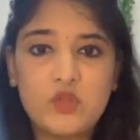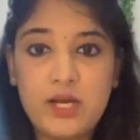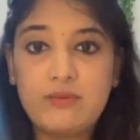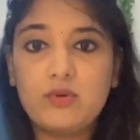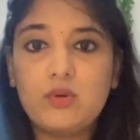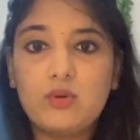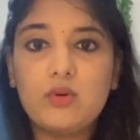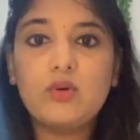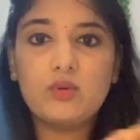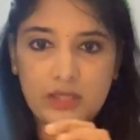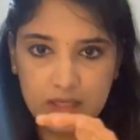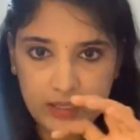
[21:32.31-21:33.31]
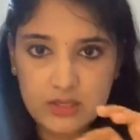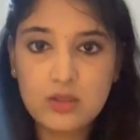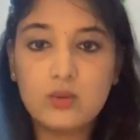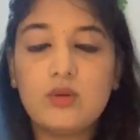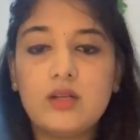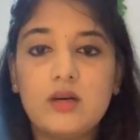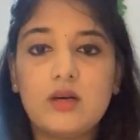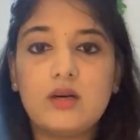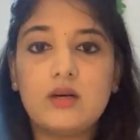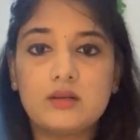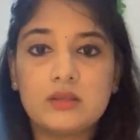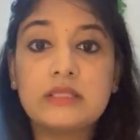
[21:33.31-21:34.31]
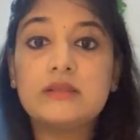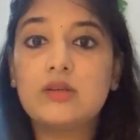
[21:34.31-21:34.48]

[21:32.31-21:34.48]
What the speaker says: you have to know that exclude the